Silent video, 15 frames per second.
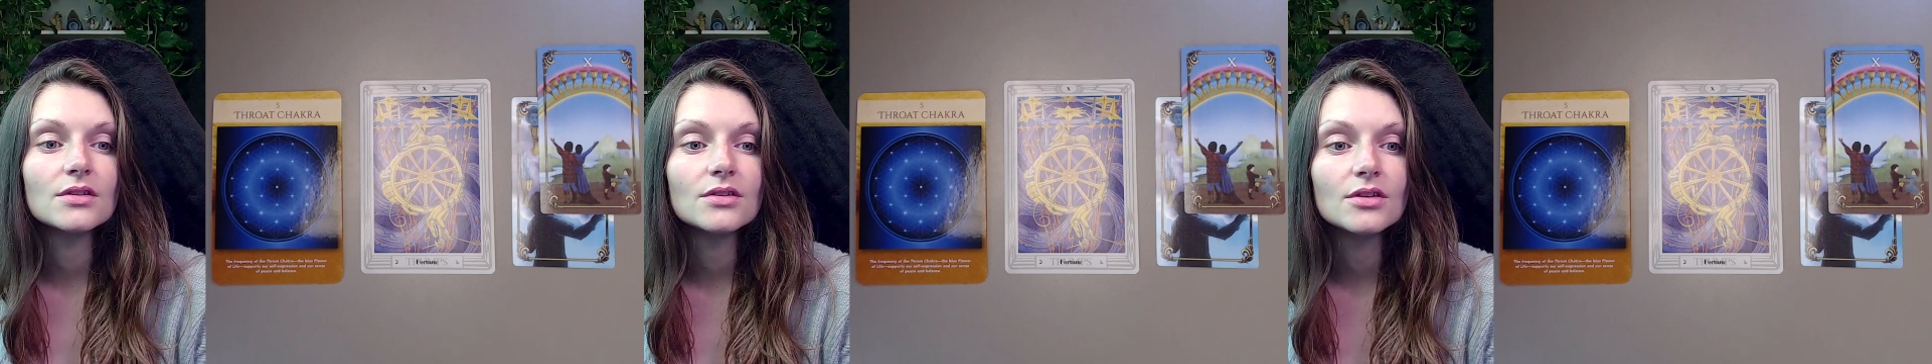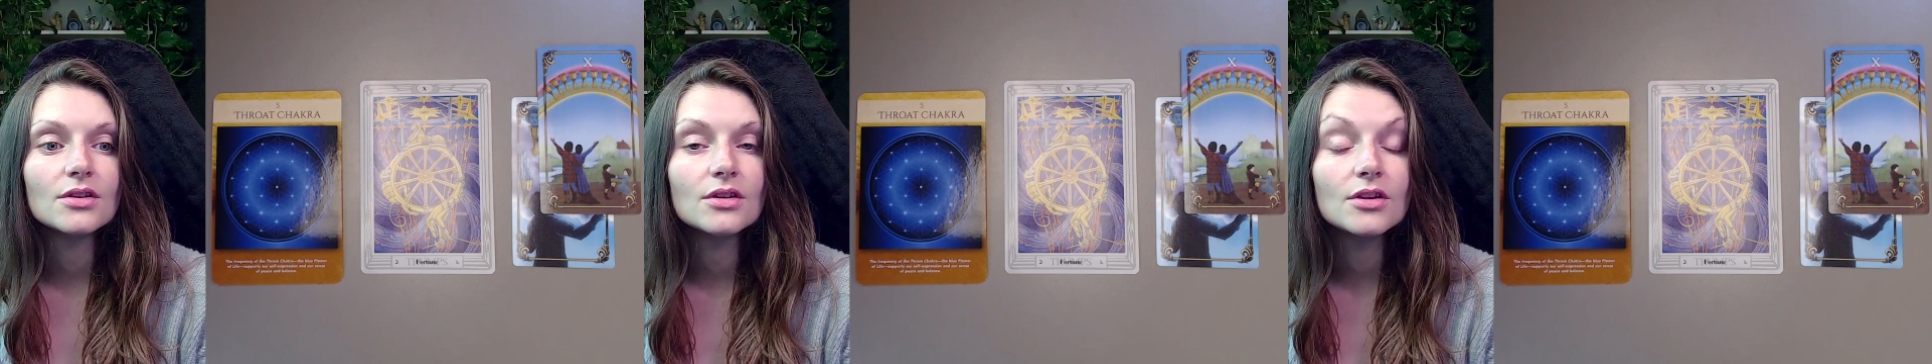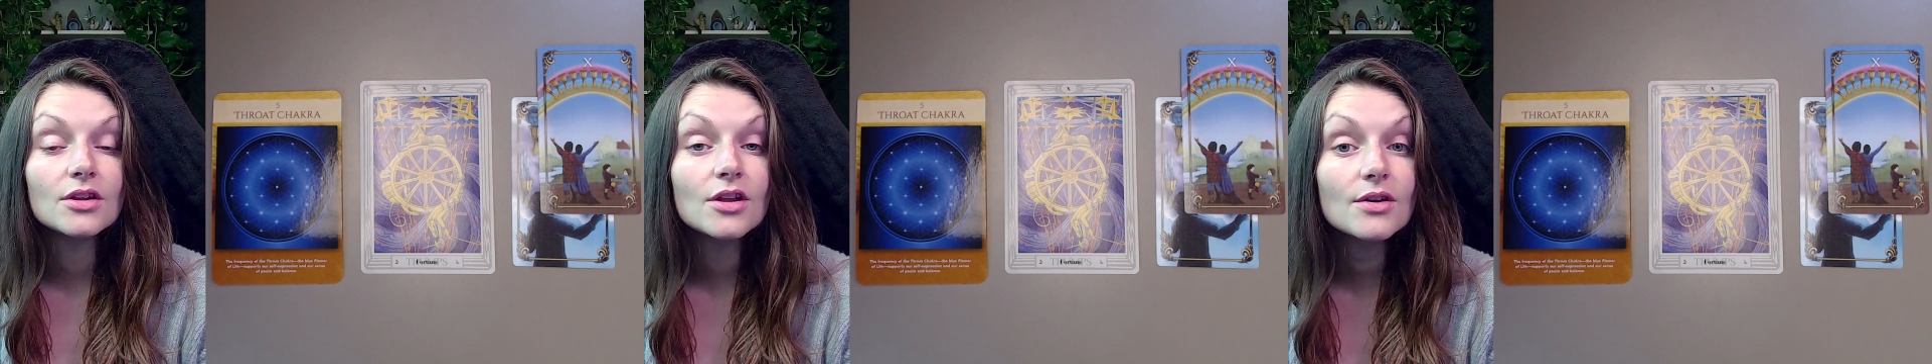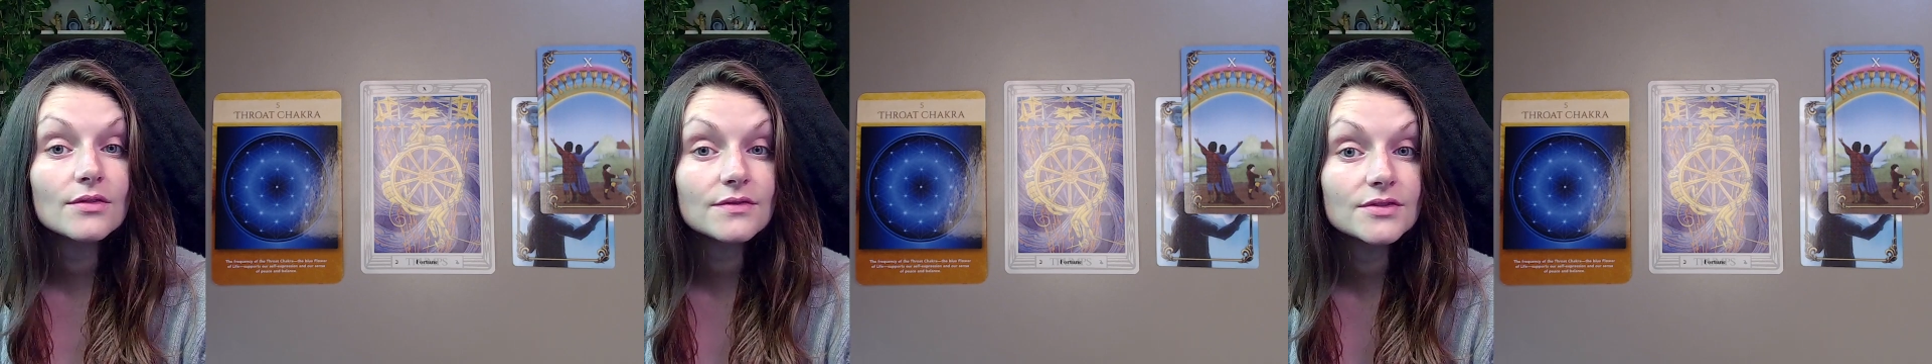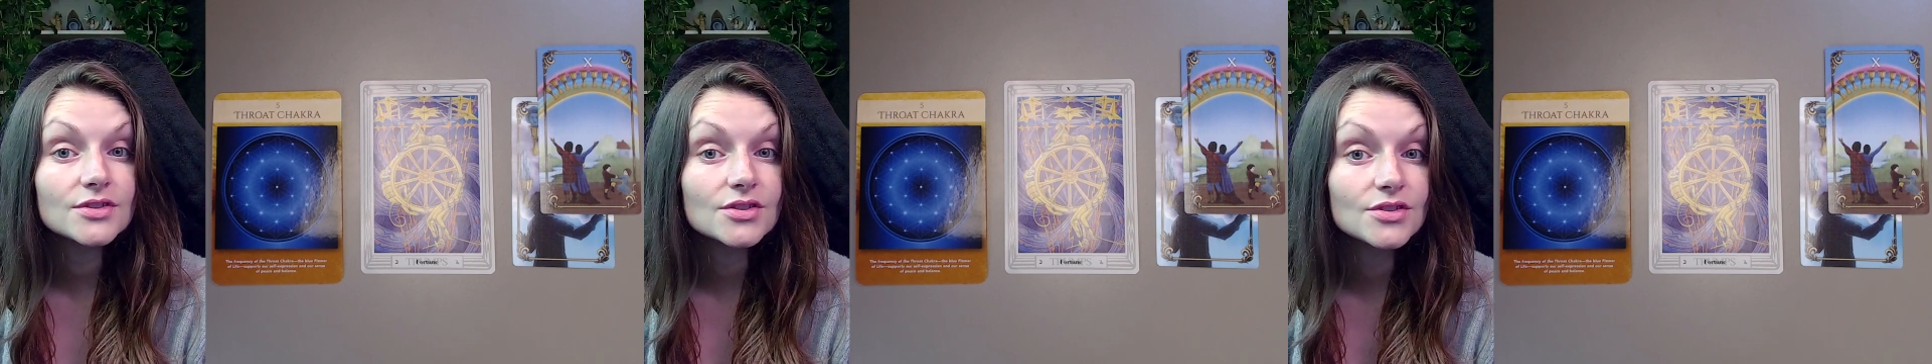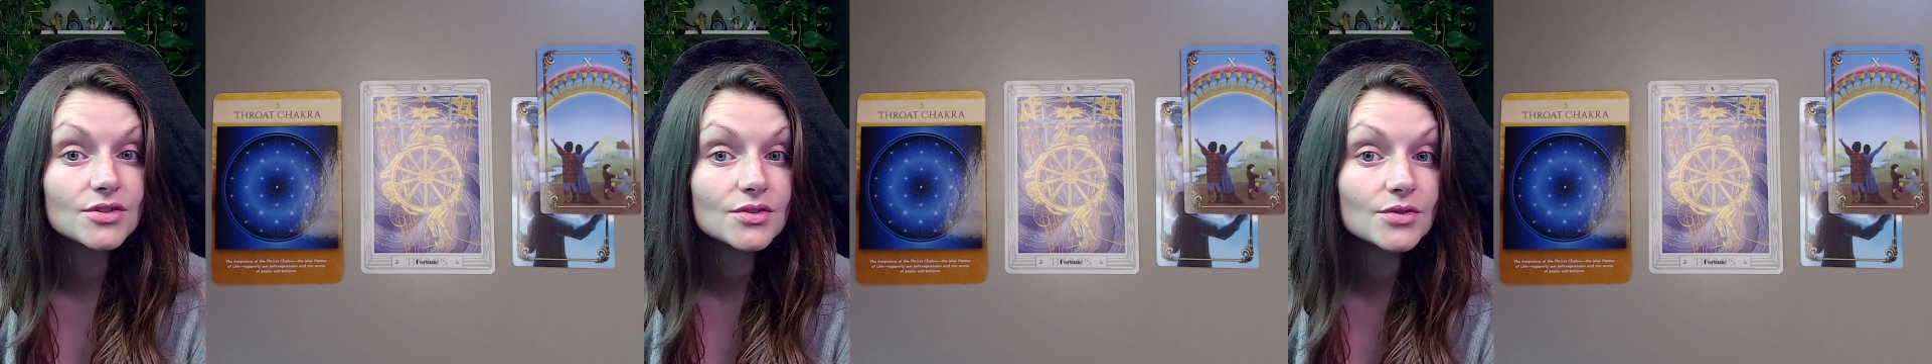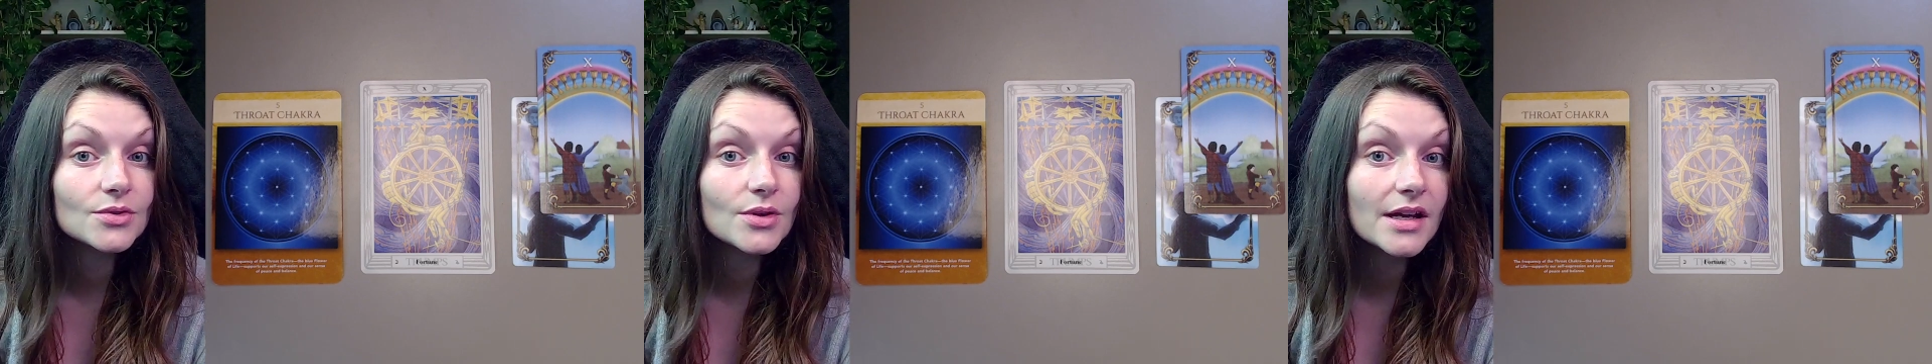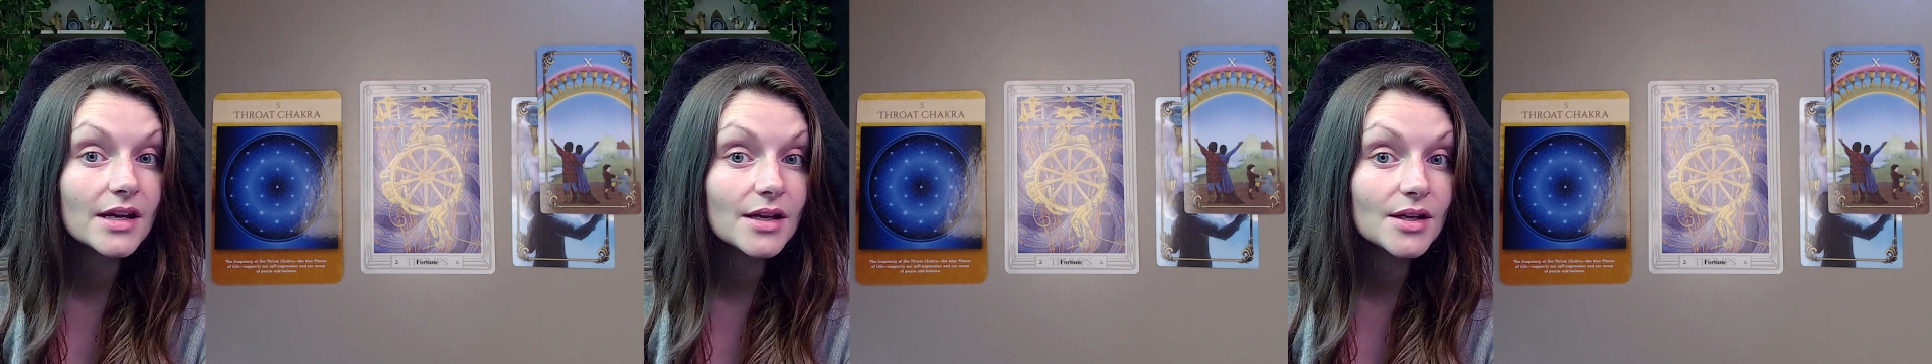love to do
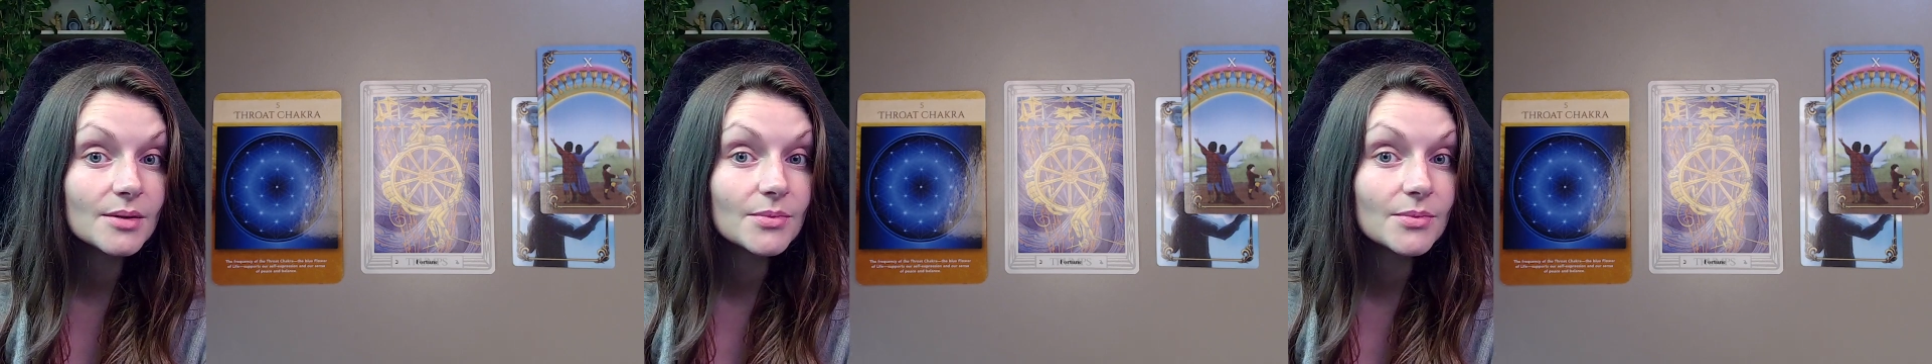a